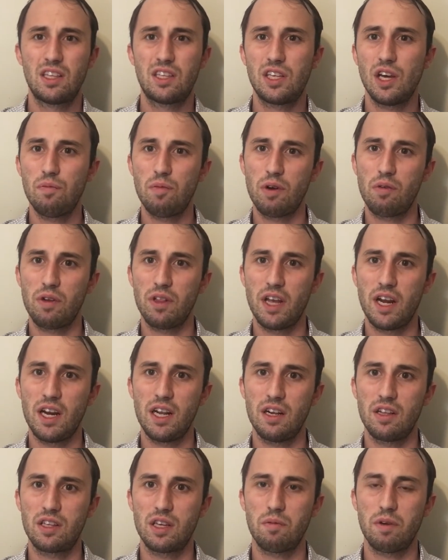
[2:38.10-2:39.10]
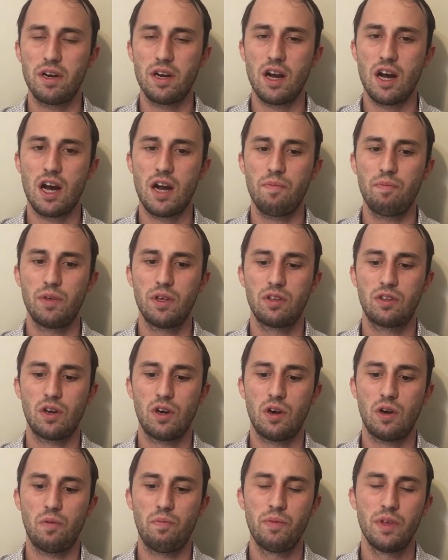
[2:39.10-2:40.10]
somewhat related and somewhat not?
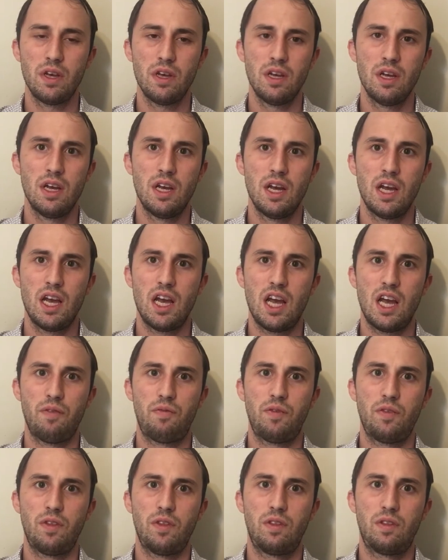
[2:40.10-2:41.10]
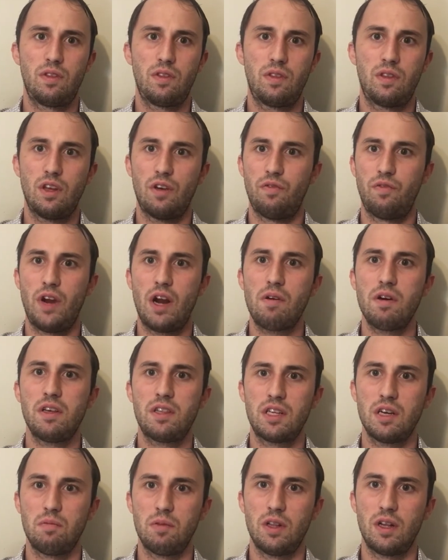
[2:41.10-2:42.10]
So if they're very
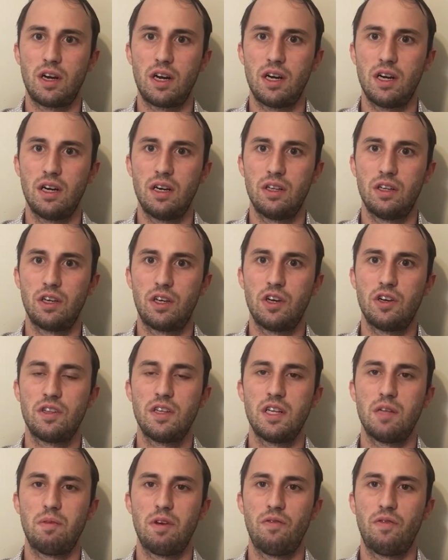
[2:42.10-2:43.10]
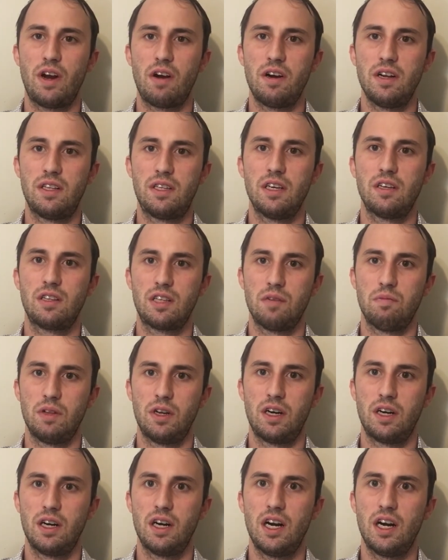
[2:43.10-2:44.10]
similar, the goods need to be very
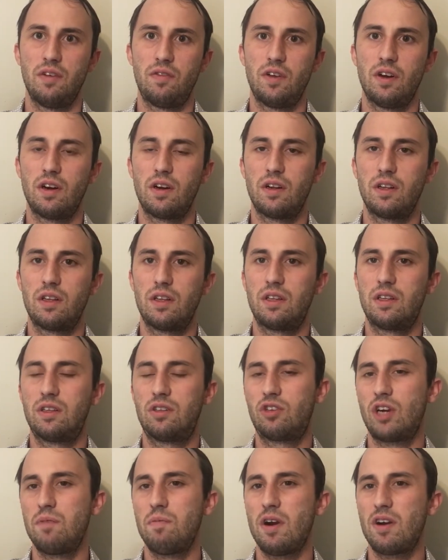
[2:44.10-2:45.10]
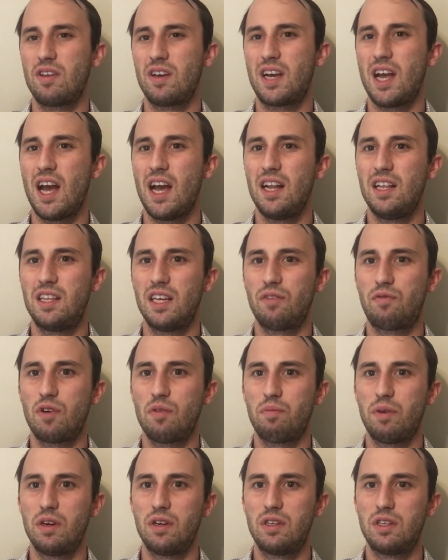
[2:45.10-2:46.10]
dissimilar. If their trademarks are kind of
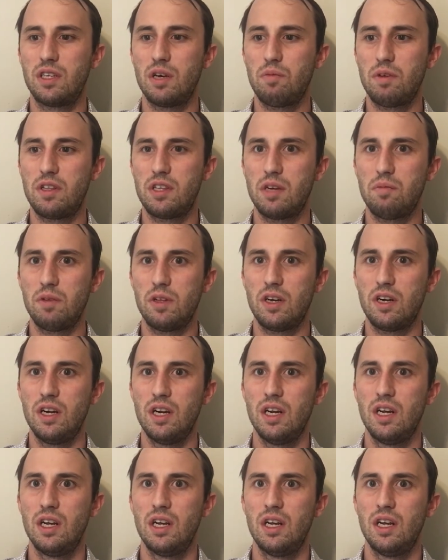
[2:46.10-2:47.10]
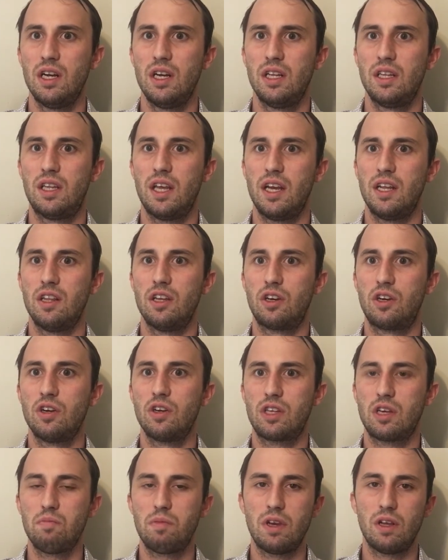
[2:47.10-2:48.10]
different but somewhat similar, then the
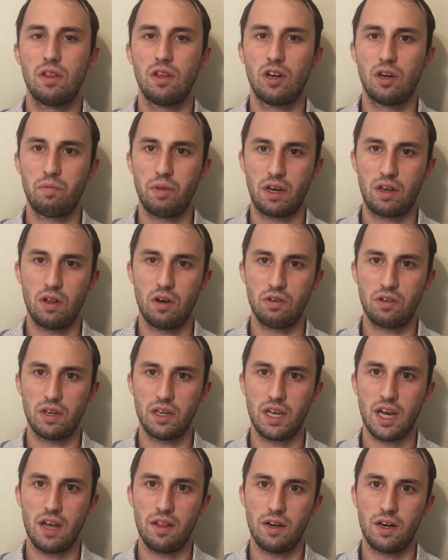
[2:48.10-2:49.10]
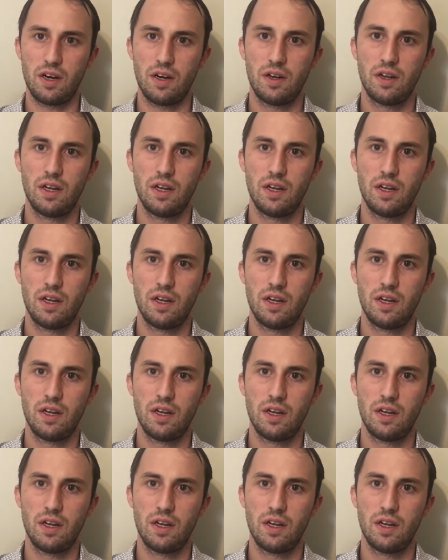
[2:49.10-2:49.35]
goods can be a little bit closer together.